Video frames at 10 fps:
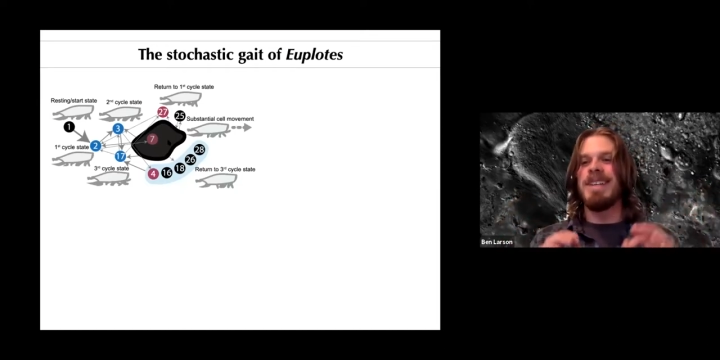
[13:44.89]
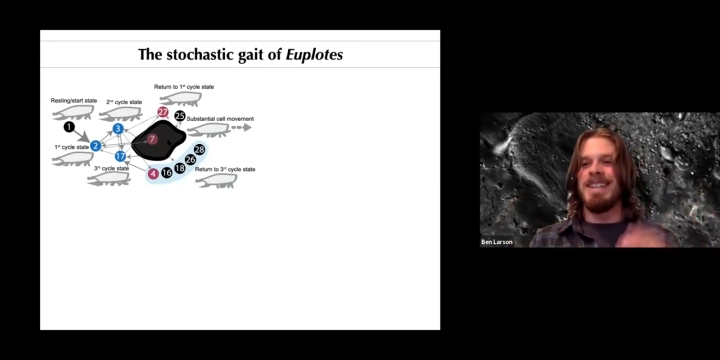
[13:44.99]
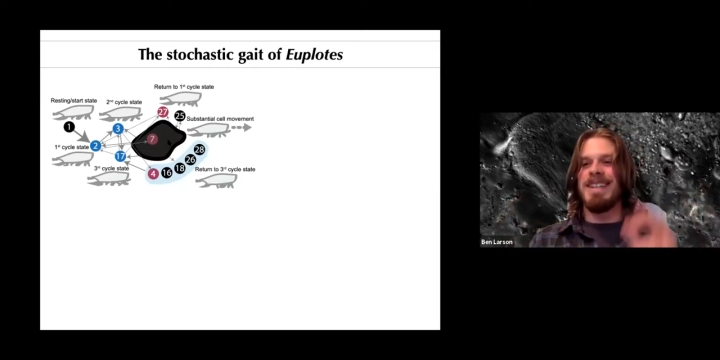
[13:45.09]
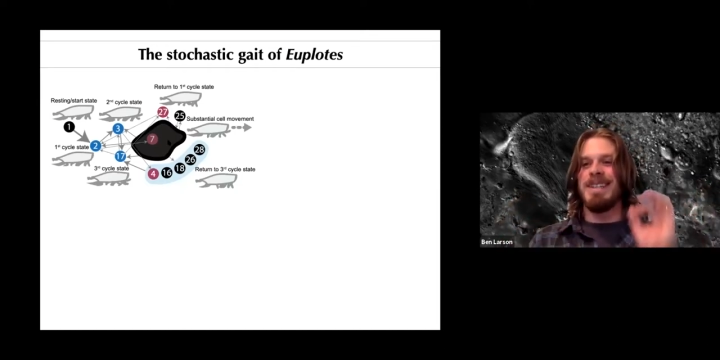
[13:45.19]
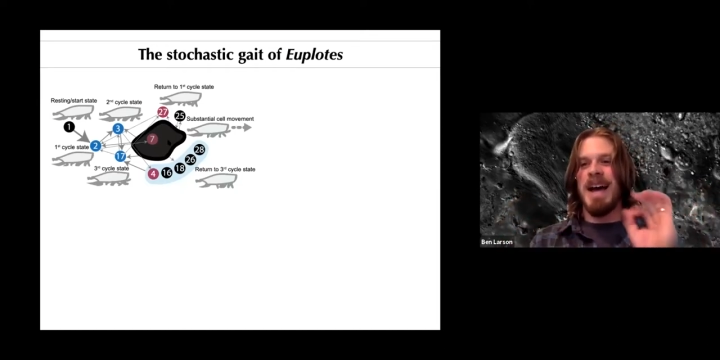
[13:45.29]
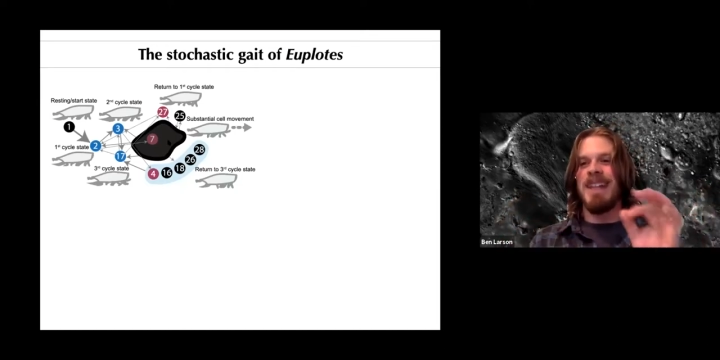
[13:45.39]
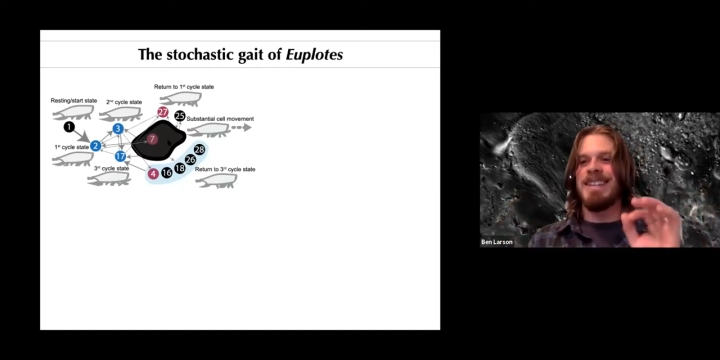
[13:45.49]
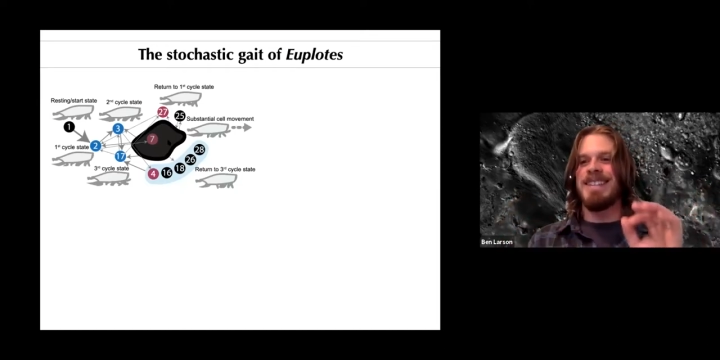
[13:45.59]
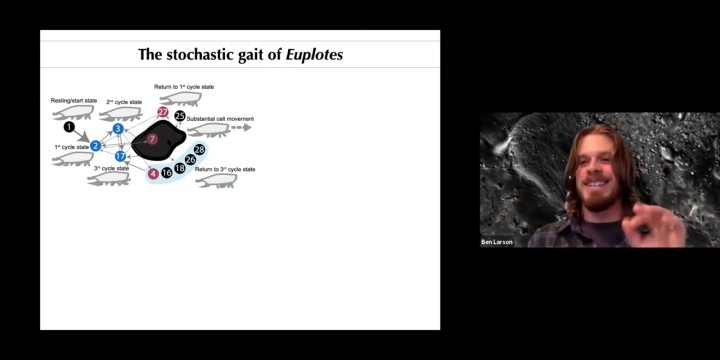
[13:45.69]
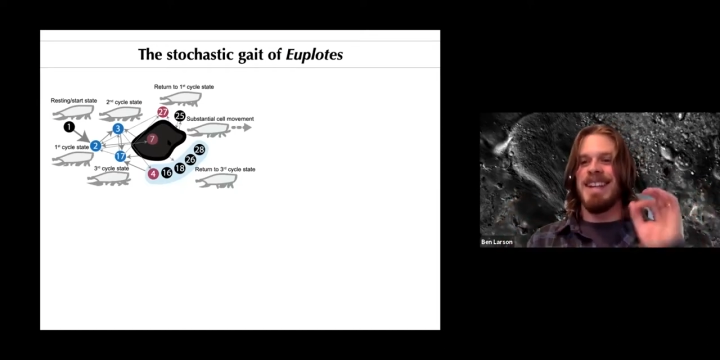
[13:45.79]
these
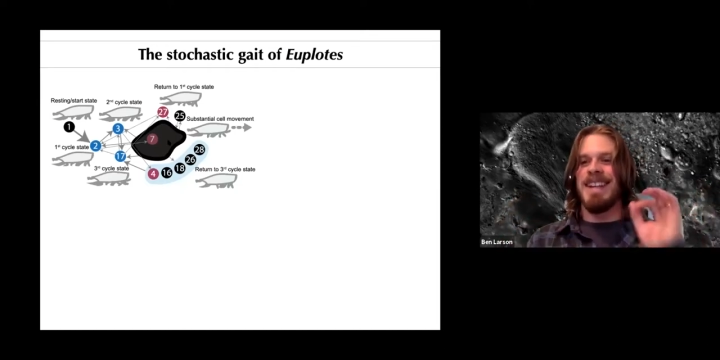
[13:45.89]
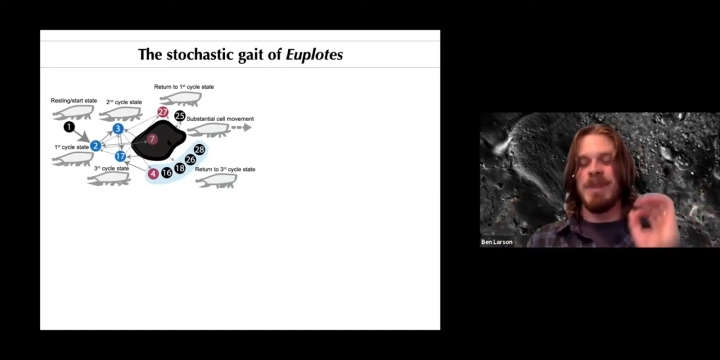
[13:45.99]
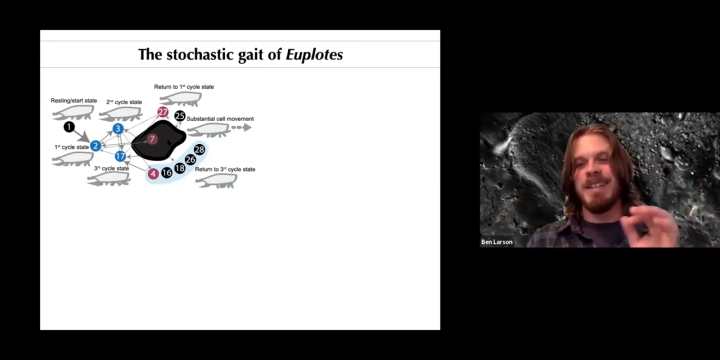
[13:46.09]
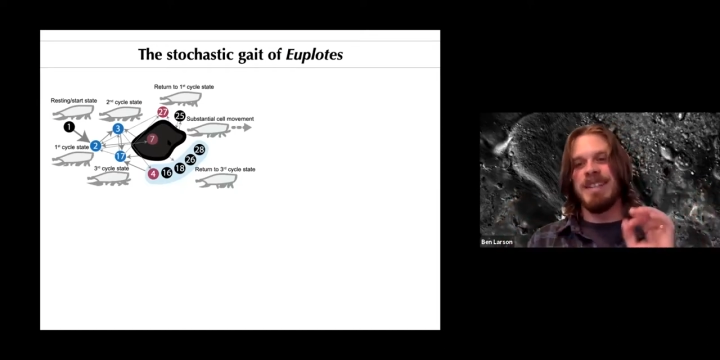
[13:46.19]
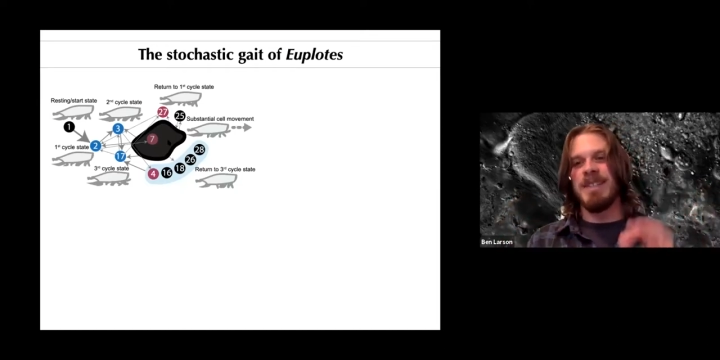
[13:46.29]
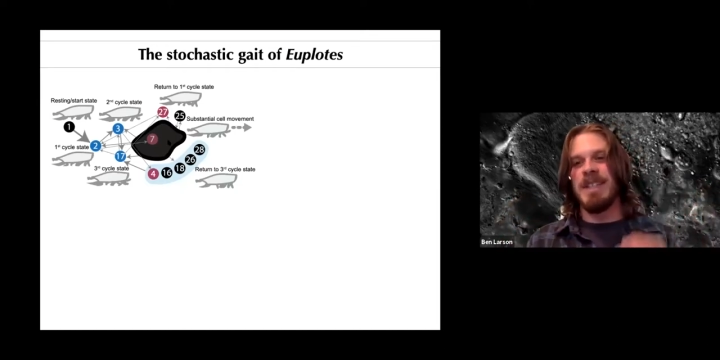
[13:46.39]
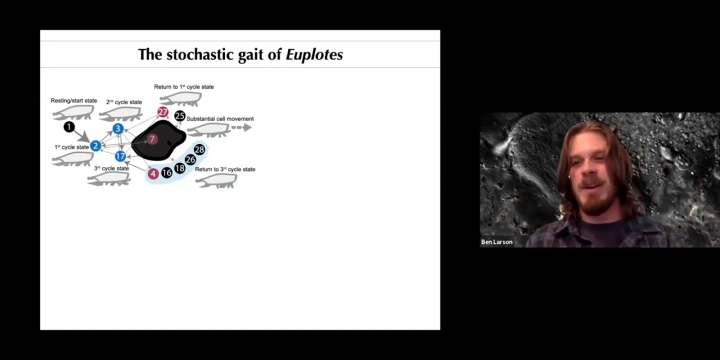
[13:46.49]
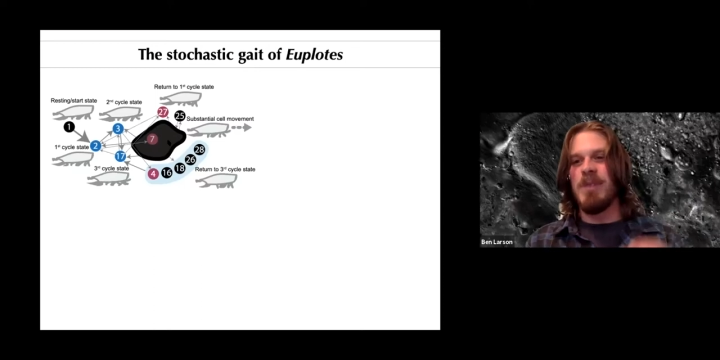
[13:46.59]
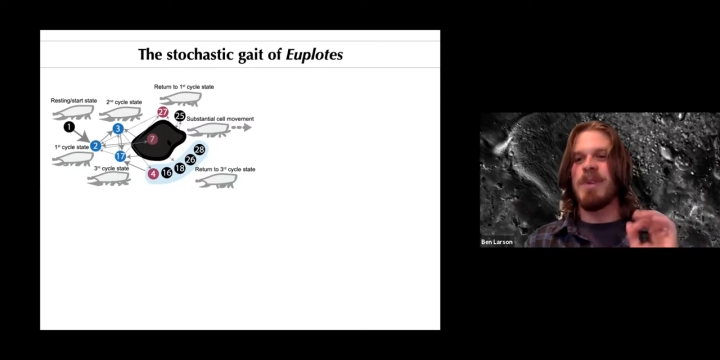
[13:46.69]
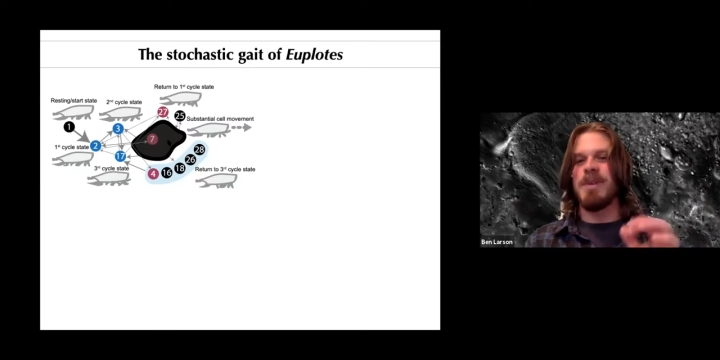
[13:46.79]
balanced and relatively
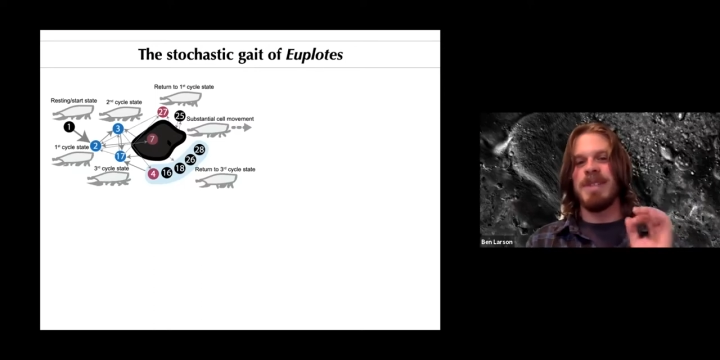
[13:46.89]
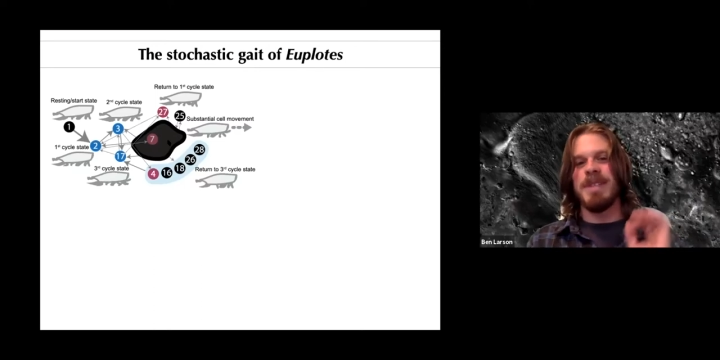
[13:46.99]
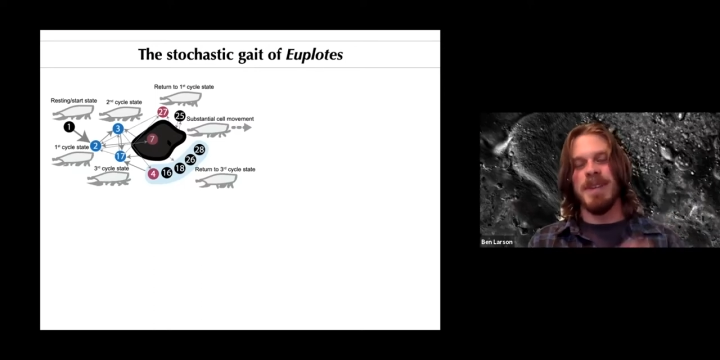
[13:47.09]
low frequency,